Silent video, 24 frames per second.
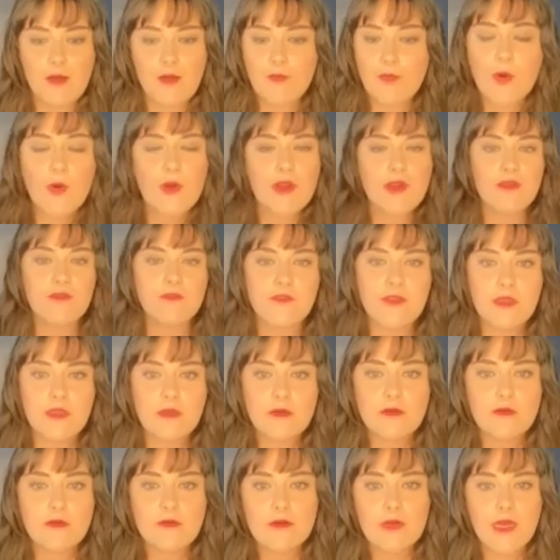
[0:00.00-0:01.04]
point of
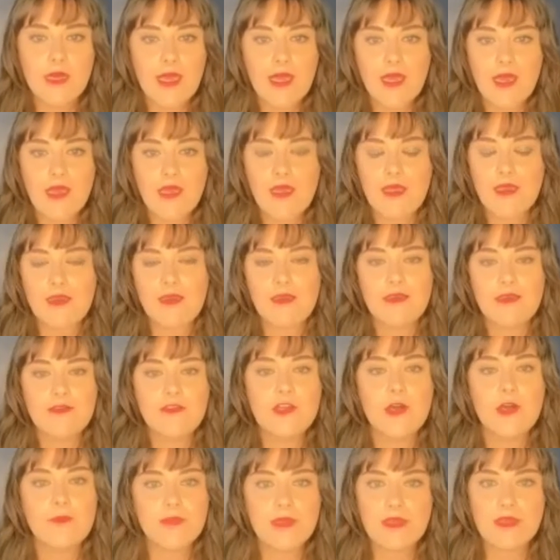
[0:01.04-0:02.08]
view, and
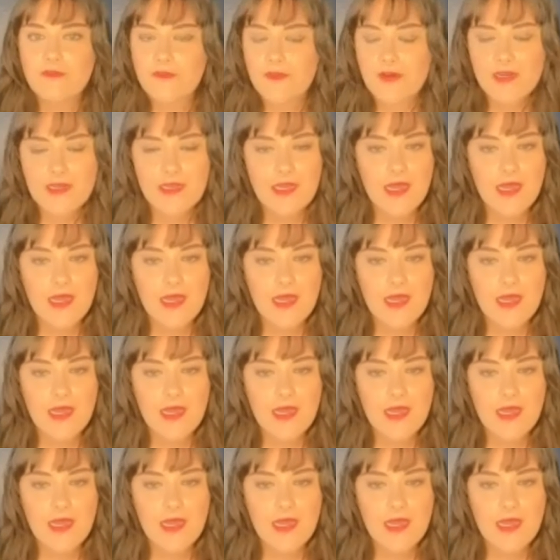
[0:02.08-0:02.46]
don't be afraid